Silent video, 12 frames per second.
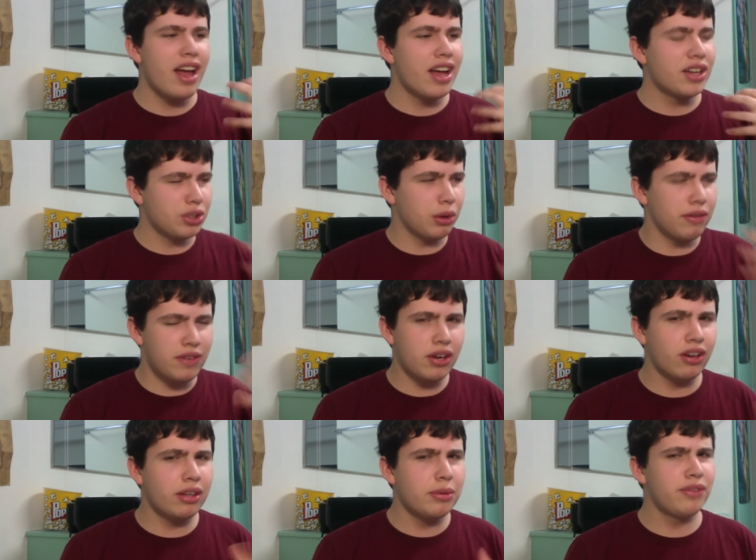So if you're
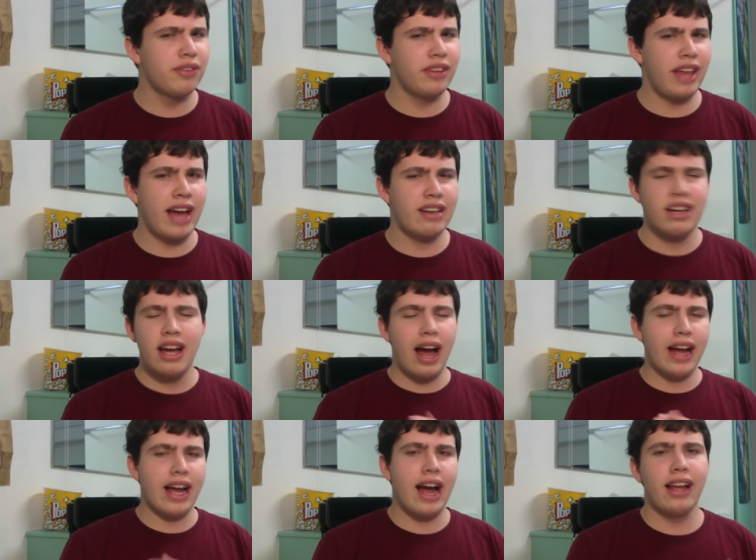in the mood for that, I
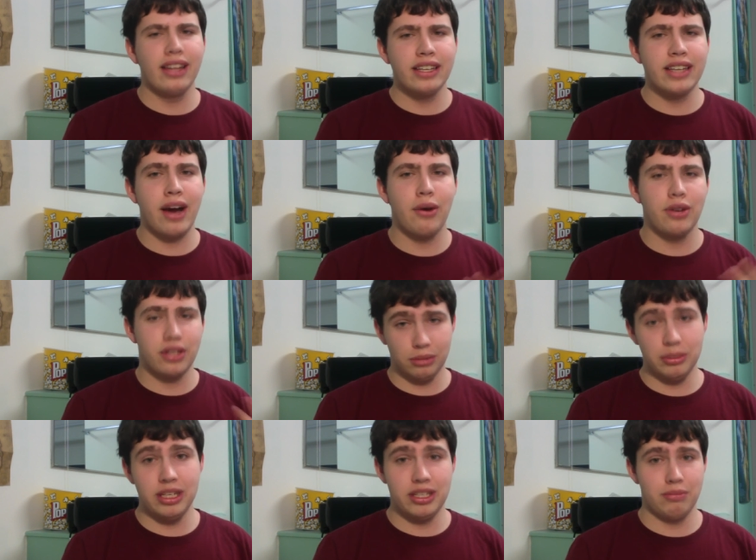highly doubt you'll
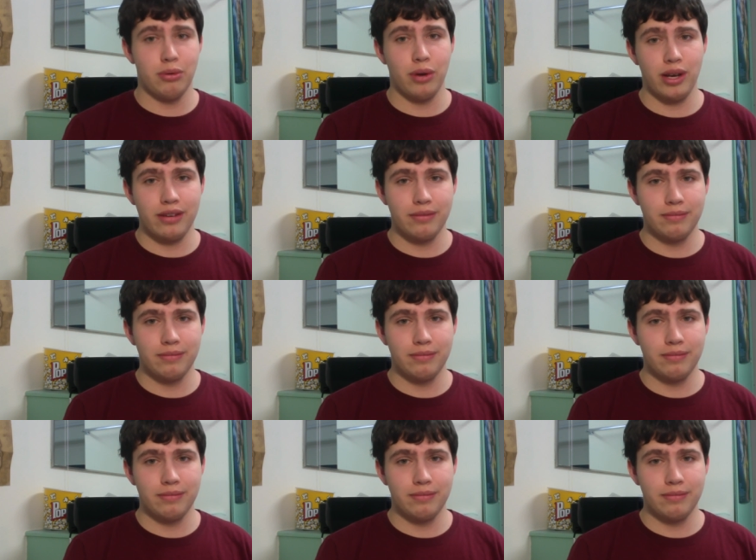be disappointed.